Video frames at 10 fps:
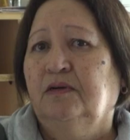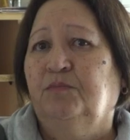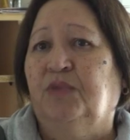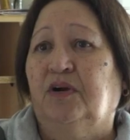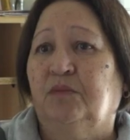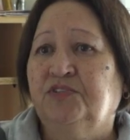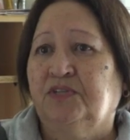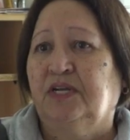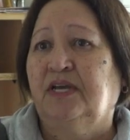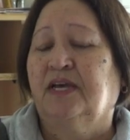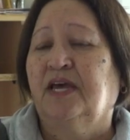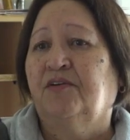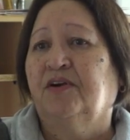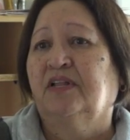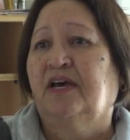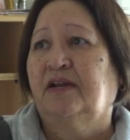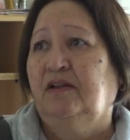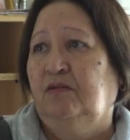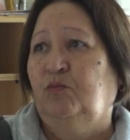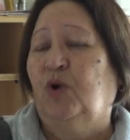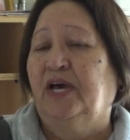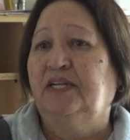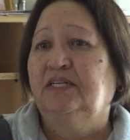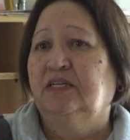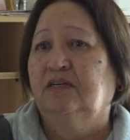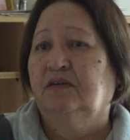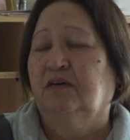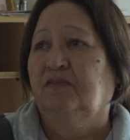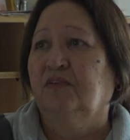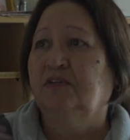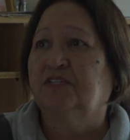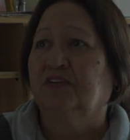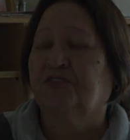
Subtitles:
But I'm still here carrying that weight of losing